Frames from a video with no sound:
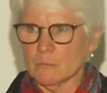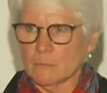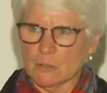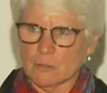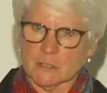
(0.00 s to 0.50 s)

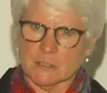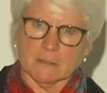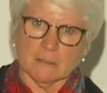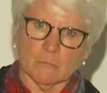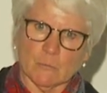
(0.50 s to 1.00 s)
because
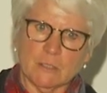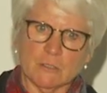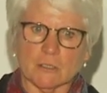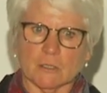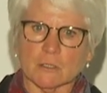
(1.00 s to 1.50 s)
when you
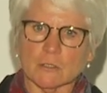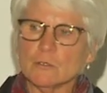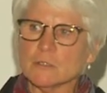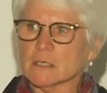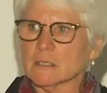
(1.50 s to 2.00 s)
start
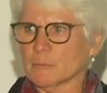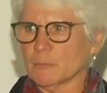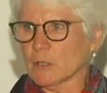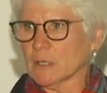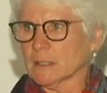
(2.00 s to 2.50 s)
using the
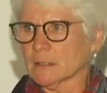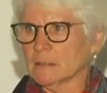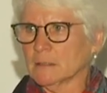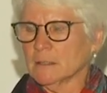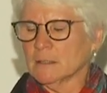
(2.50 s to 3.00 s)
product,
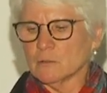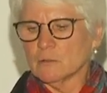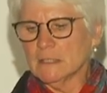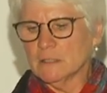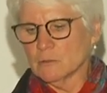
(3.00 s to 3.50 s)
you
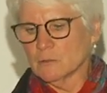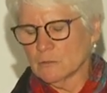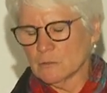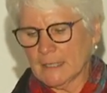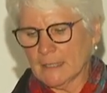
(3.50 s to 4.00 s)
need to
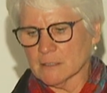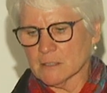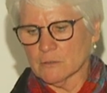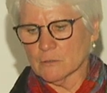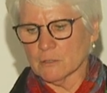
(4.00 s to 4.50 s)
take this
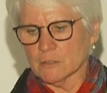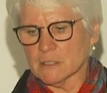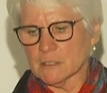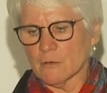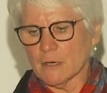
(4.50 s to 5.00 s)
into
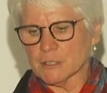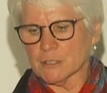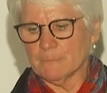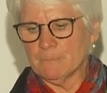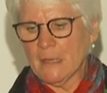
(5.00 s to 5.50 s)

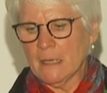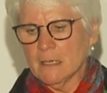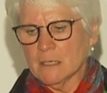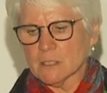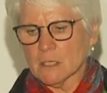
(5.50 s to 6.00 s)
consideration.
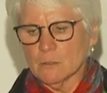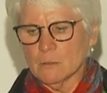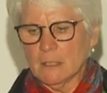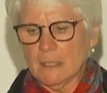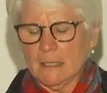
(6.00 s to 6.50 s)

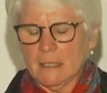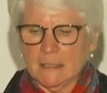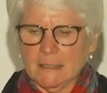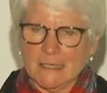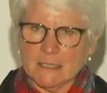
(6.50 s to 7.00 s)
So
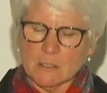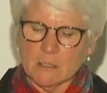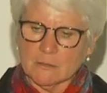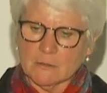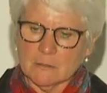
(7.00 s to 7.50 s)
it does
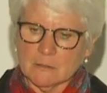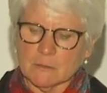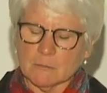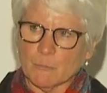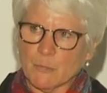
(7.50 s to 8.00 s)
not
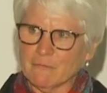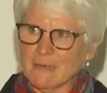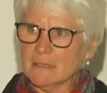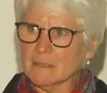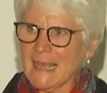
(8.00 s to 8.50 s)

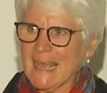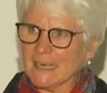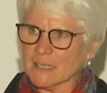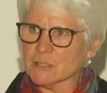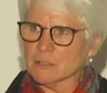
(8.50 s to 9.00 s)
prevent the
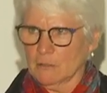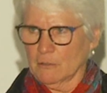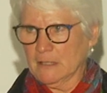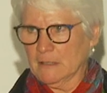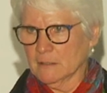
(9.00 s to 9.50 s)
action
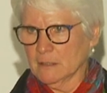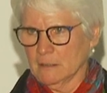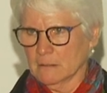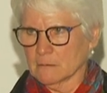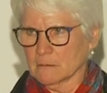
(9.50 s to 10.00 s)
of
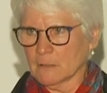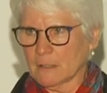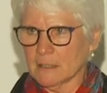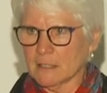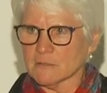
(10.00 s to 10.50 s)
ethylene.
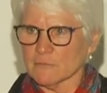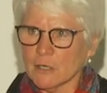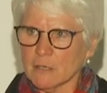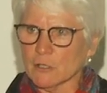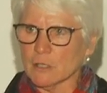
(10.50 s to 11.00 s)
Okay, that's
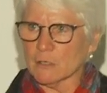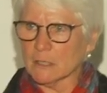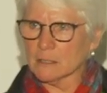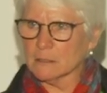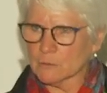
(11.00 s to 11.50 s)
very, very
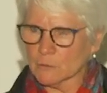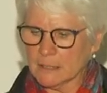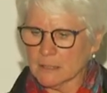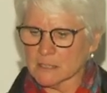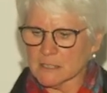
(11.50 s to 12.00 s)
critical to
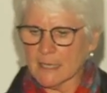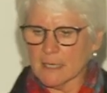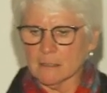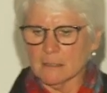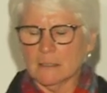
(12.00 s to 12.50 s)

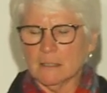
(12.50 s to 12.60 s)
understand.